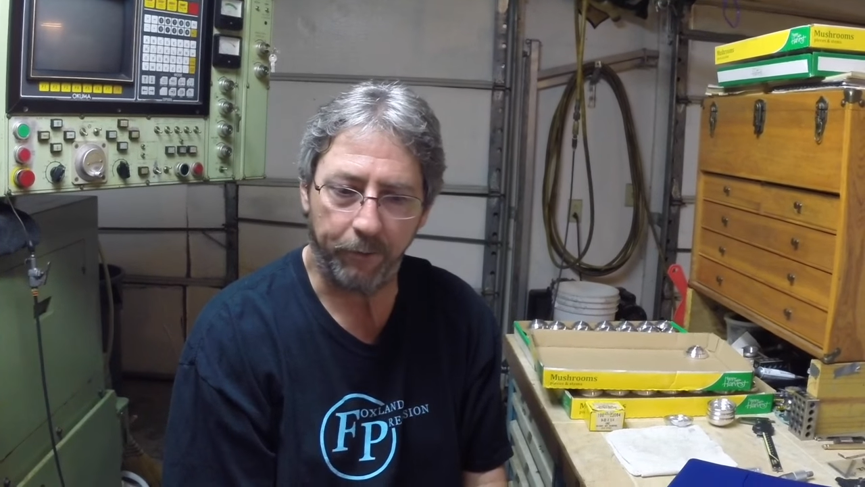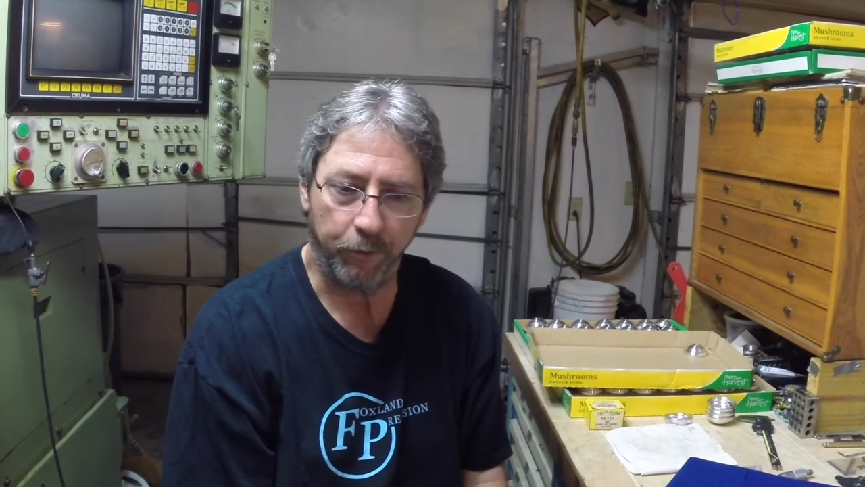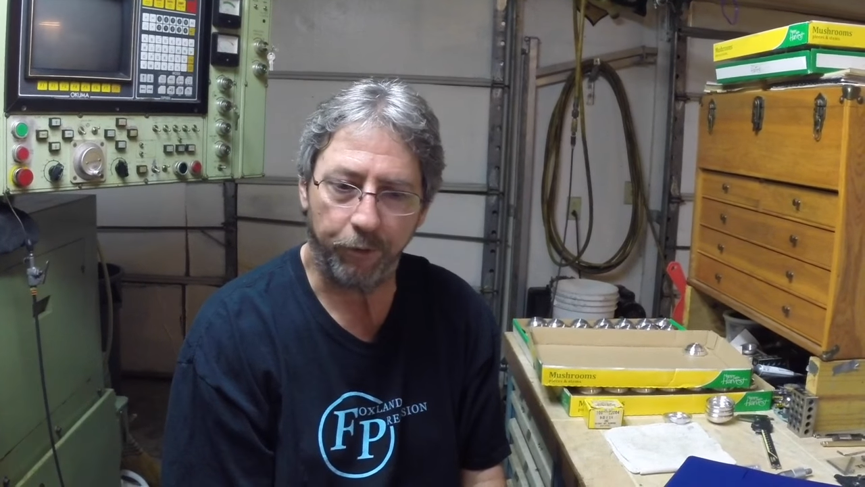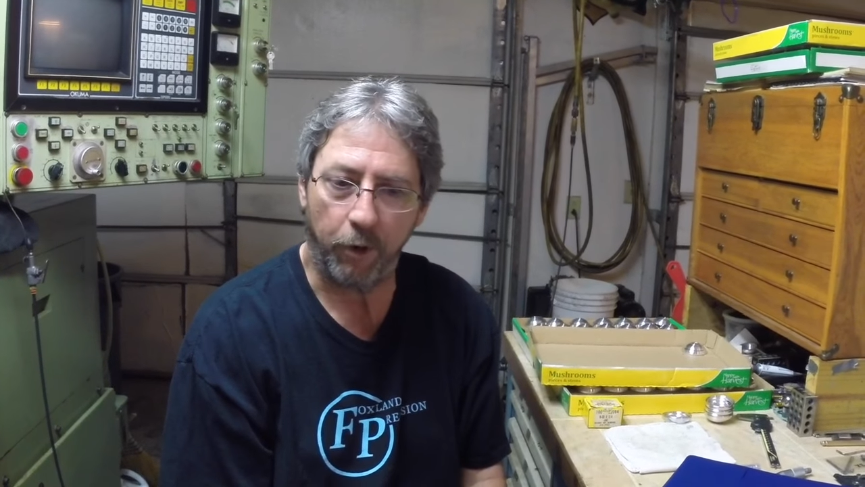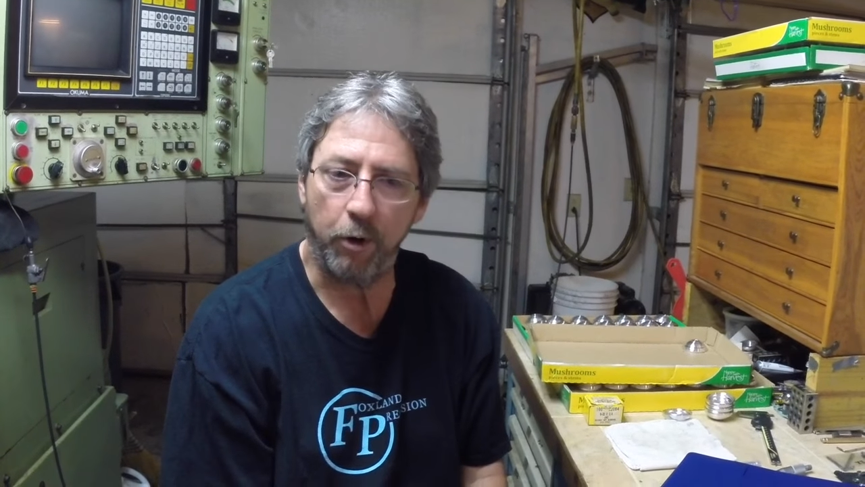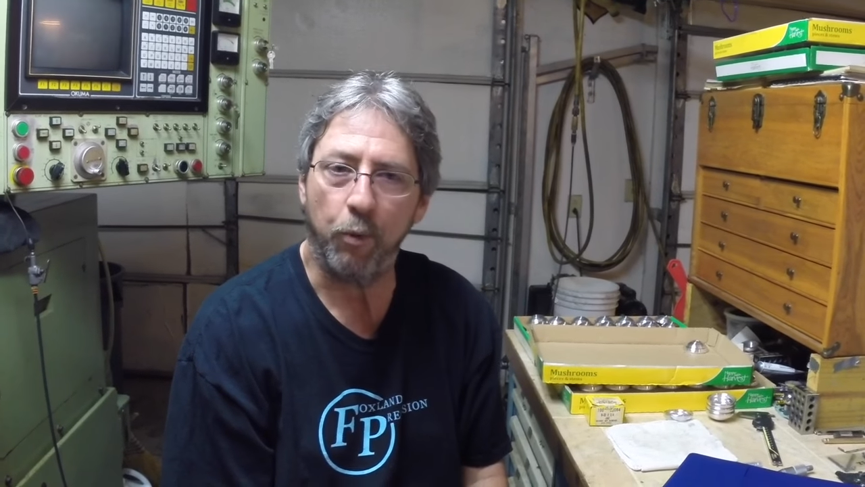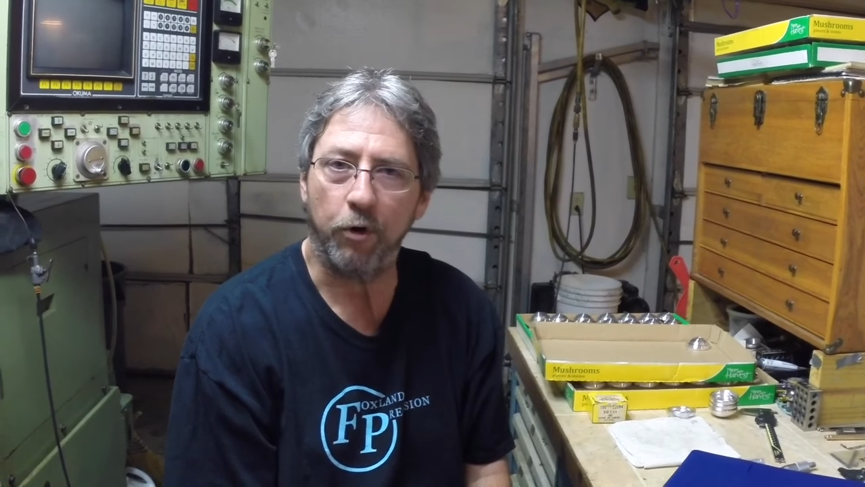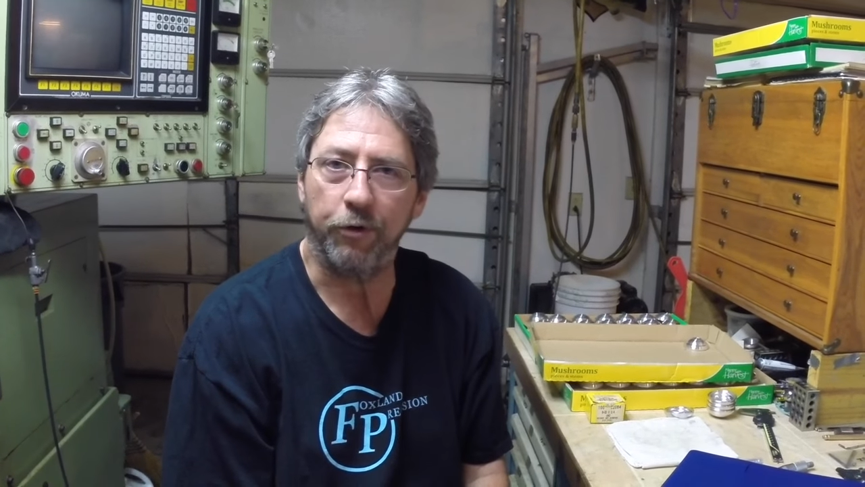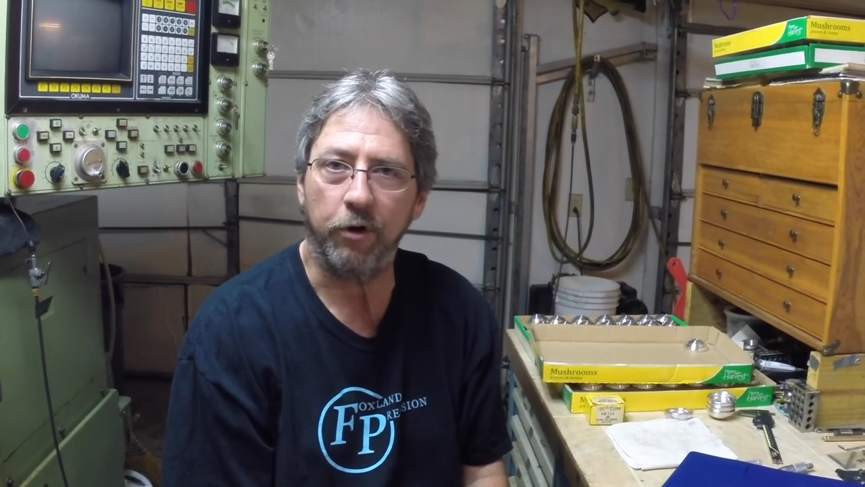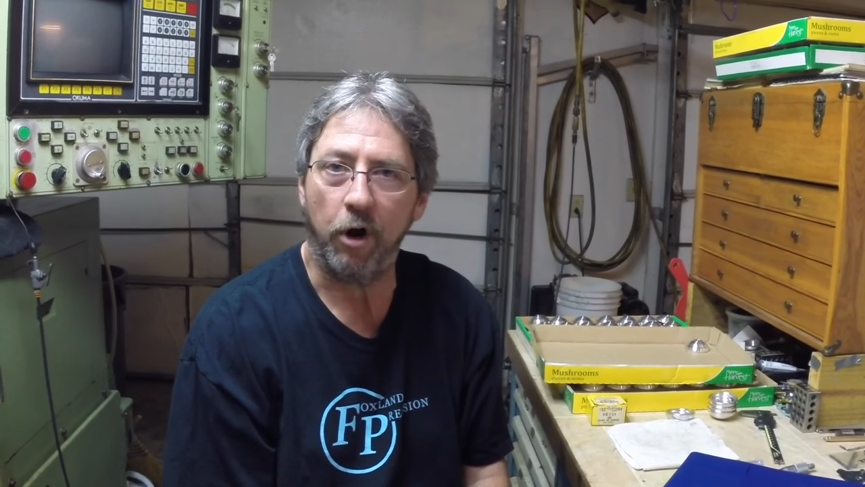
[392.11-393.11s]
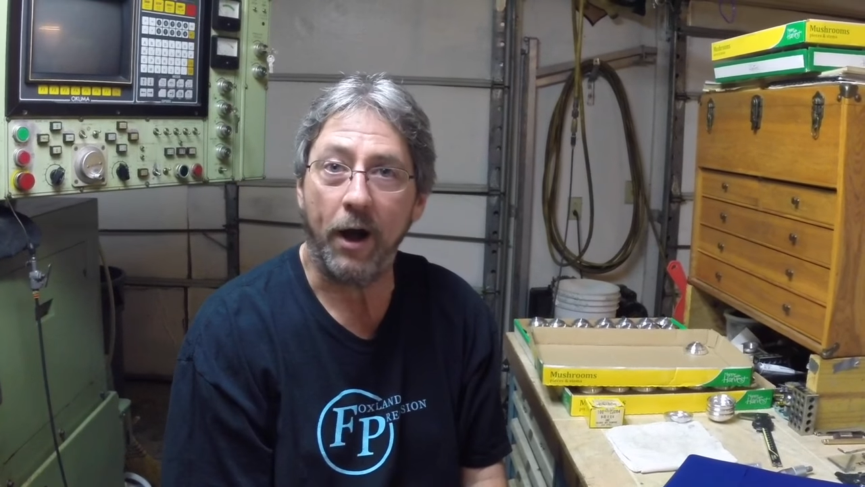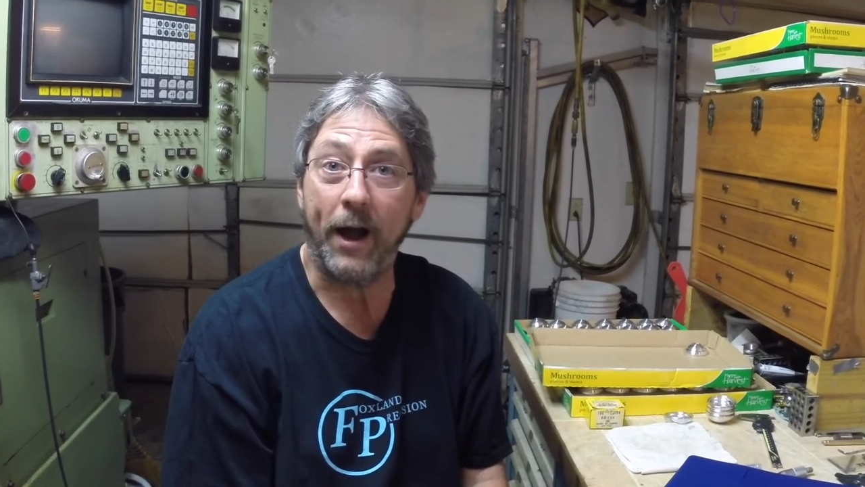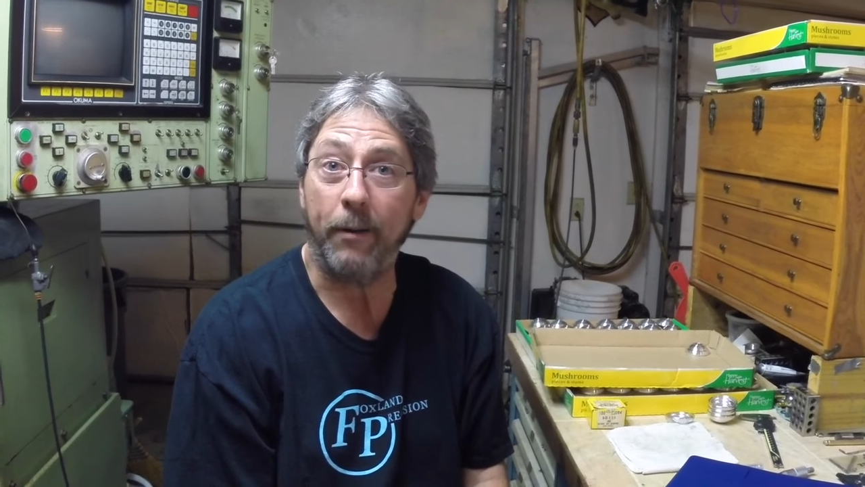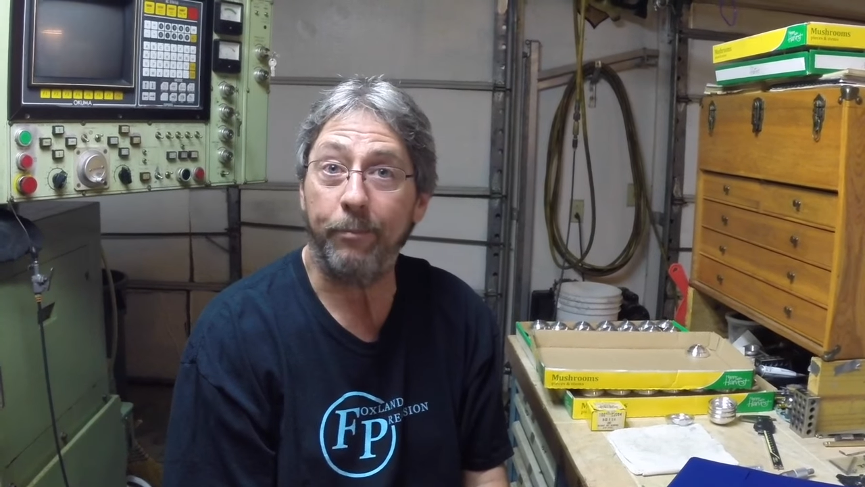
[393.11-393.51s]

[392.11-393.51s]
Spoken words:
can throw worth a crap.